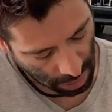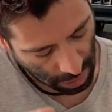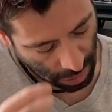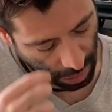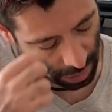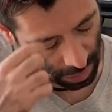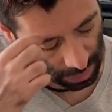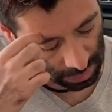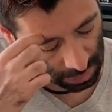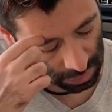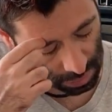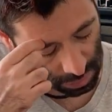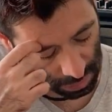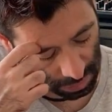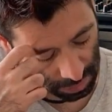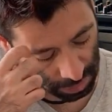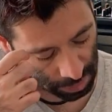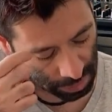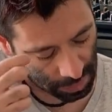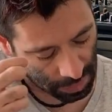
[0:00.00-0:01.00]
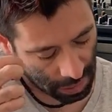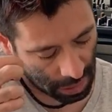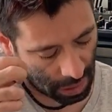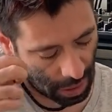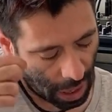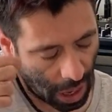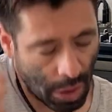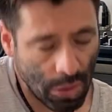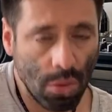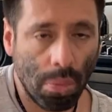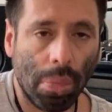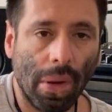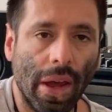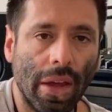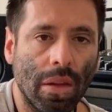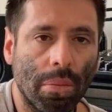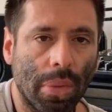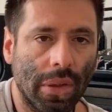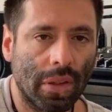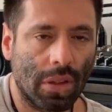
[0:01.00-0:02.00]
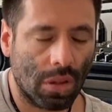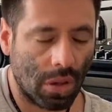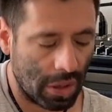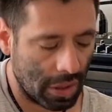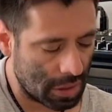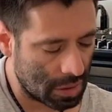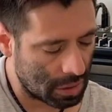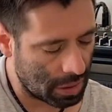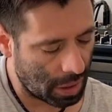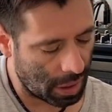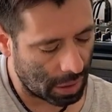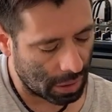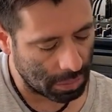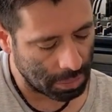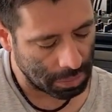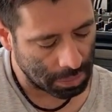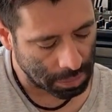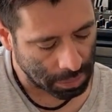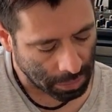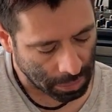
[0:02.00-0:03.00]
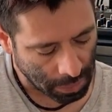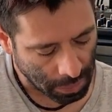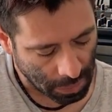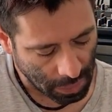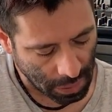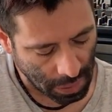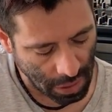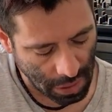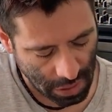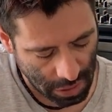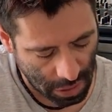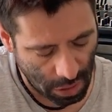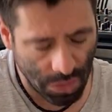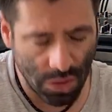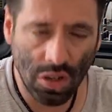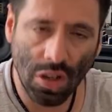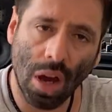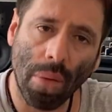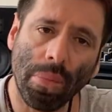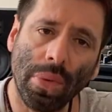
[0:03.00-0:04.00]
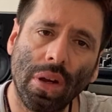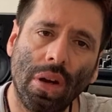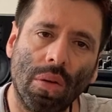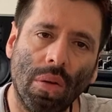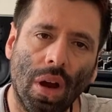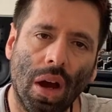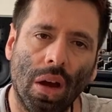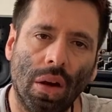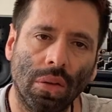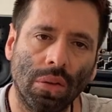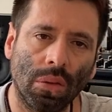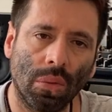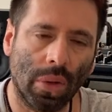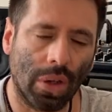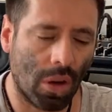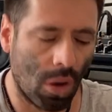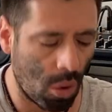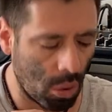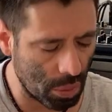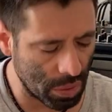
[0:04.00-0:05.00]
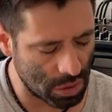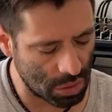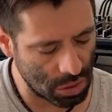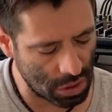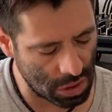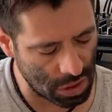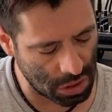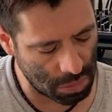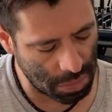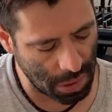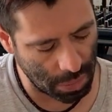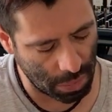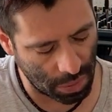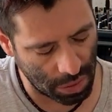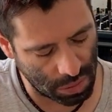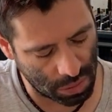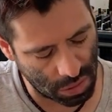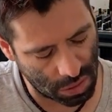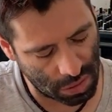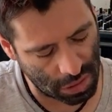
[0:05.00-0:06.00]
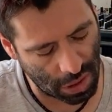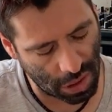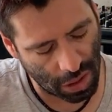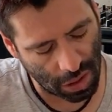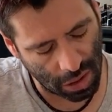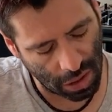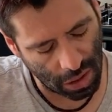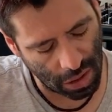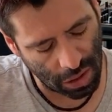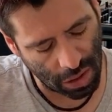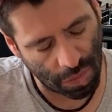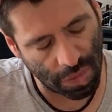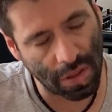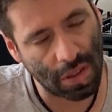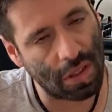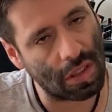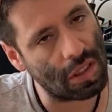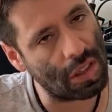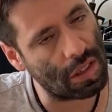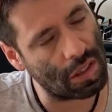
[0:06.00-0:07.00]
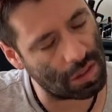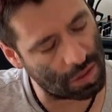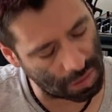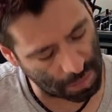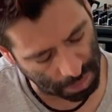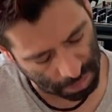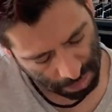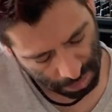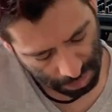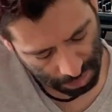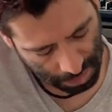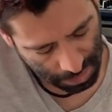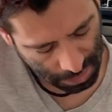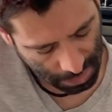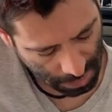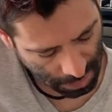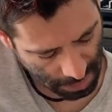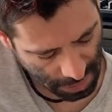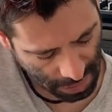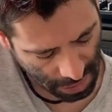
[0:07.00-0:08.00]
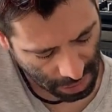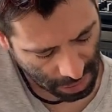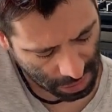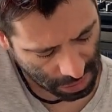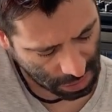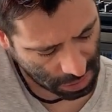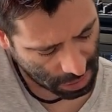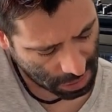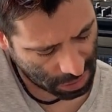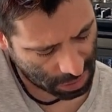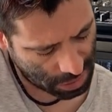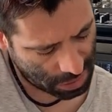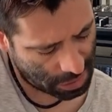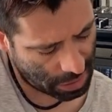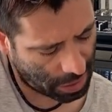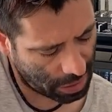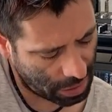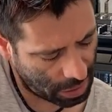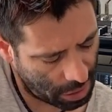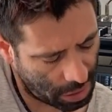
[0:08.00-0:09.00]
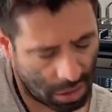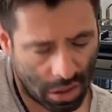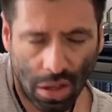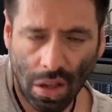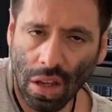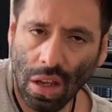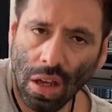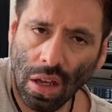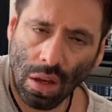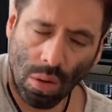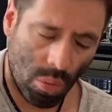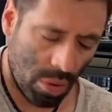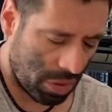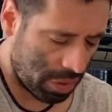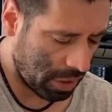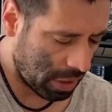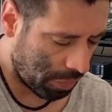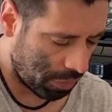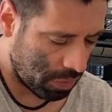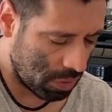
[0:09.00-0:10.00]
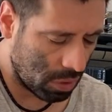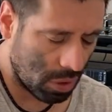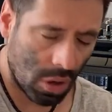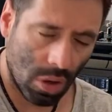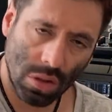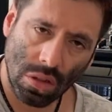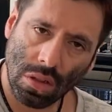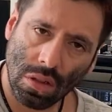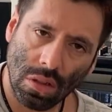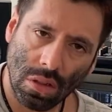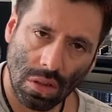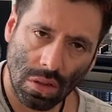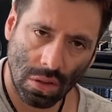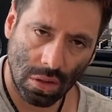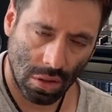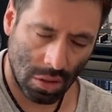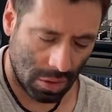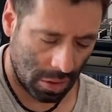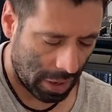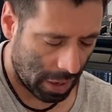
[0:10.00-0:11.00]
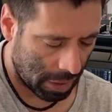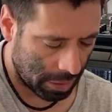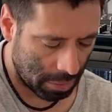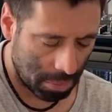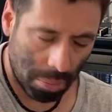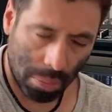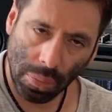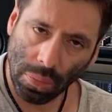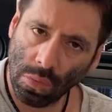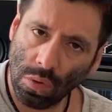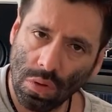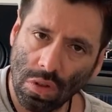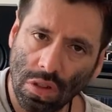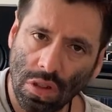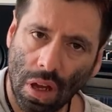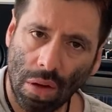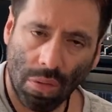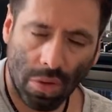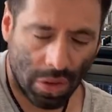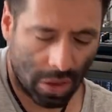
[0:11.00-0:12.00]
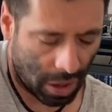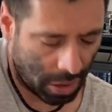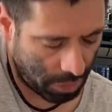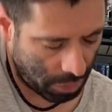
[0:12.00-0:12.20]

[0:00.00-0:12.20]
And how you play the pentatonic scale, instead of jumping around, what I always suggest people is to stay in a vicinity. Just stay within a few notes and do stuff with that.